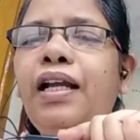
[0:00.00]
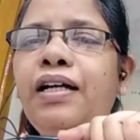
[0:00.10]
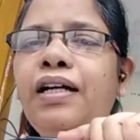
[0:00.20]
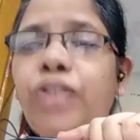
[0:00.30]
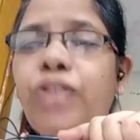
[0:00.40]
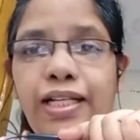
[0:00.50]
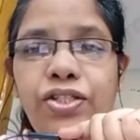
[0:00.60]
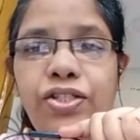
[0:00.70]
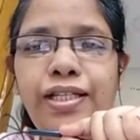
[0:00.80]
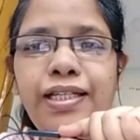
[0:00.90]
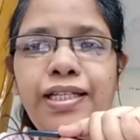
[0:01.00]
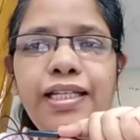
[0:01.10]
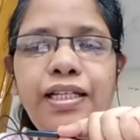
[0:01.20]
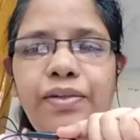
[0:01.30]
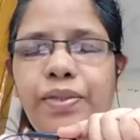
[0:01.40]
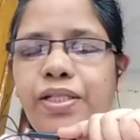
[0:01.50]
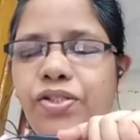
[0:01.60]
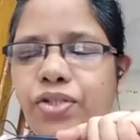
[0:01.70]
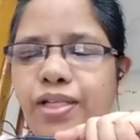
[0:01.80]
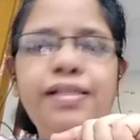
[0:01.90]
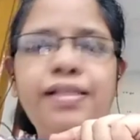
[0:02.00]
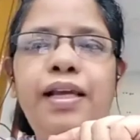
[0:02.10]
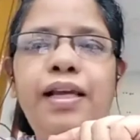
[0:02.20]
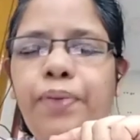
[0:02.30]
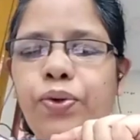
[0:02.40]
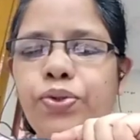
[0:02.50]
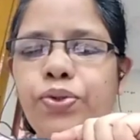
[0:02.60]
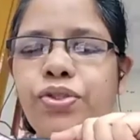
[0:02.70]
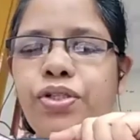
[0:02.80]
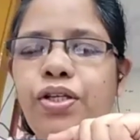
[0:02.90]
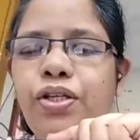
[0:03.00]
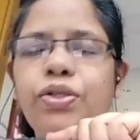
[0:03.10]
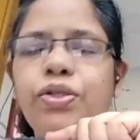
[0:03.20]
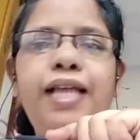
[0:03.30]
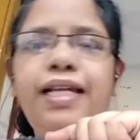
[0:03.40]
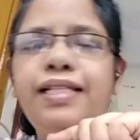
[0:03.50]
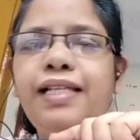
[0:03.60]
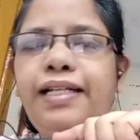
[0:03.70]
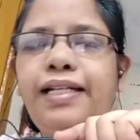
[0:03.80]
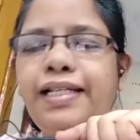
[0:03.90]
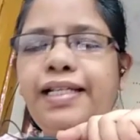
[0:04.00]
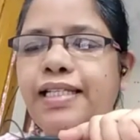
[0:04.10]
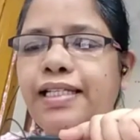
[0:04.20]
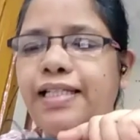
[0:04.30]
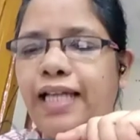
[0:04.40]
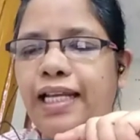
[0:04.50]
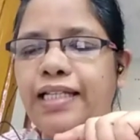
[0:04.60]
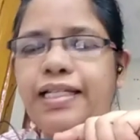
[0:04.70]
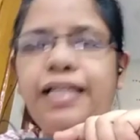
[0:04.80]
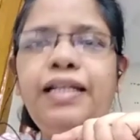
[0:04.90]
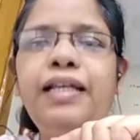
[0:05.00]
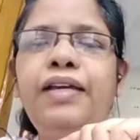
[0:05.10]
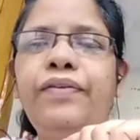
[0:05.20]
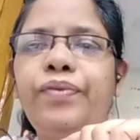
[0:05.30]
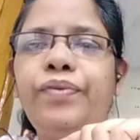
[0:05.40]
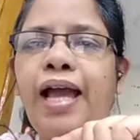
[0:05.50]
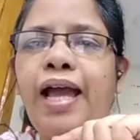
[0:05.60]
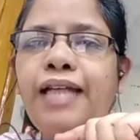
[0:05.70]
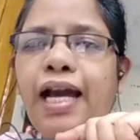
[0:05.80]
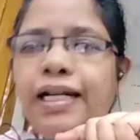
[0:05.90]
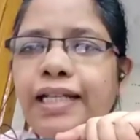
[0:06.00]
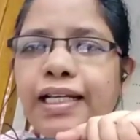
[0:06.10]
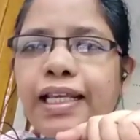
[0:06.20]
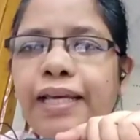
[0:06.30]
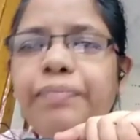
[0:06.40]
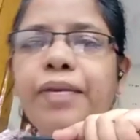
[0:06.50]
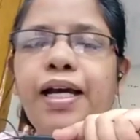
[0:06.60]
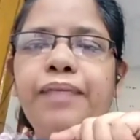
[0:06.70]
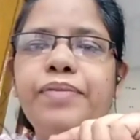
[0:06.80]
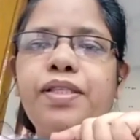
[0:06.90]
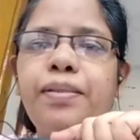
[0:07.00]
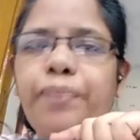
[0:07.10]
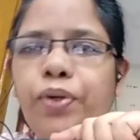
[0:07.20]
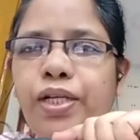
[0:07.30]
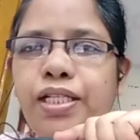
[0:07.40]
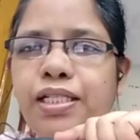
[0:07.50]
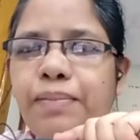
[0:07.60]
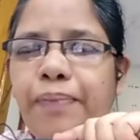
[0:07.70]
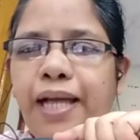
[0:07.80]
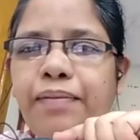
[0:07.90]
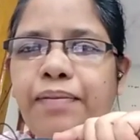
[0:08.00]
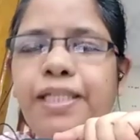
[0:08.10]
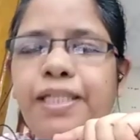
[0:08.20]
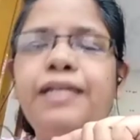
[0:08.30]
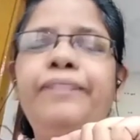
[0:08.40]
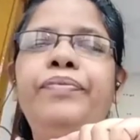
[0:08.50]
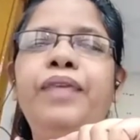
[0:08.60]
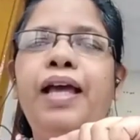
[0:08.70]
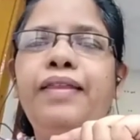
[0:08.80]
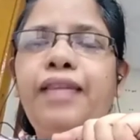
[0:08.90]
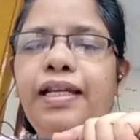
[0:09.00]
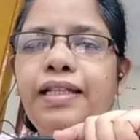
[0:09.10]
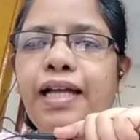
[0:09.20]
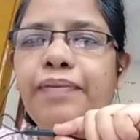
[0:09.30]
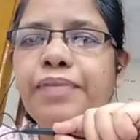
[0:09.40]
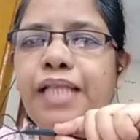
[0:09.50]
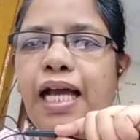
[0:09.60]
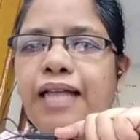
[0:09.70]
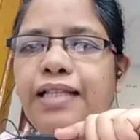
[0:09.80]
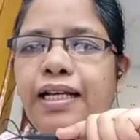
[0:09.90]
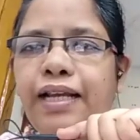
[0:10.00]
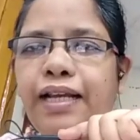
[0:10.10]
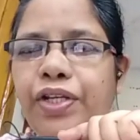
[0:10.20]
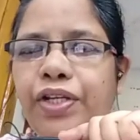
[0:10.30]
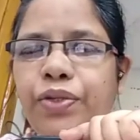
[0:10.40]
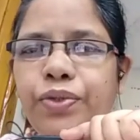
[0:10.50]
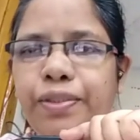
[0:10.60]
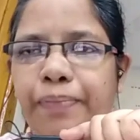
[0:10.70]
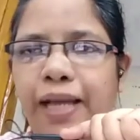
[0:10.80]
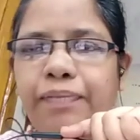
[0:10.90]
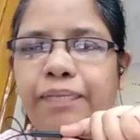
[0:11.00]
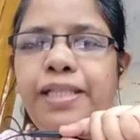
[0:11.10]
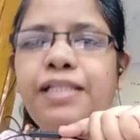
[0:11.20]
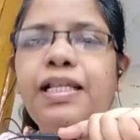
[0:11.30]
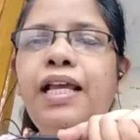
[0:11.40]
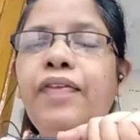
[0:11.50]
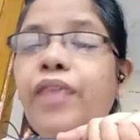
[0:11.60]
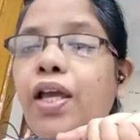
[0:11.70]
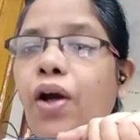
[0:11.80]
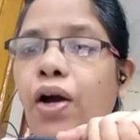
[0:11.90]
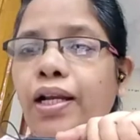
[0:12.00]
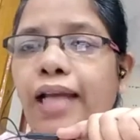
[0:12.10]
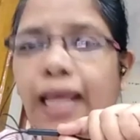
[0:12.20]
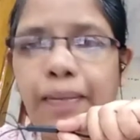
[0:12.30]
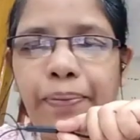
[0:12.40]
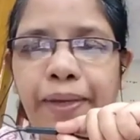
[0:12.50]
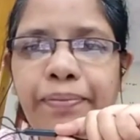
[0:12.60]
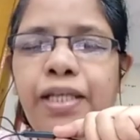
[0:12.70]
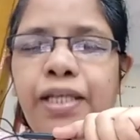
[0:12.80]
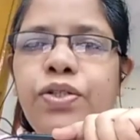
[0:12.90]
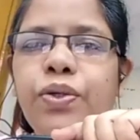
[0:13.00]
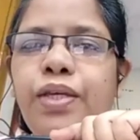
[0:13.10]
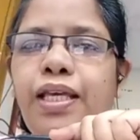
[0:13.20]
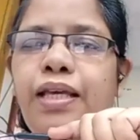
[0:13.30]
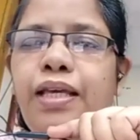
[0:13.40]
challenging and adventurous post. So there is a district collector, and under him comes the police department, and then comes the other revenue departments. They all help him to keep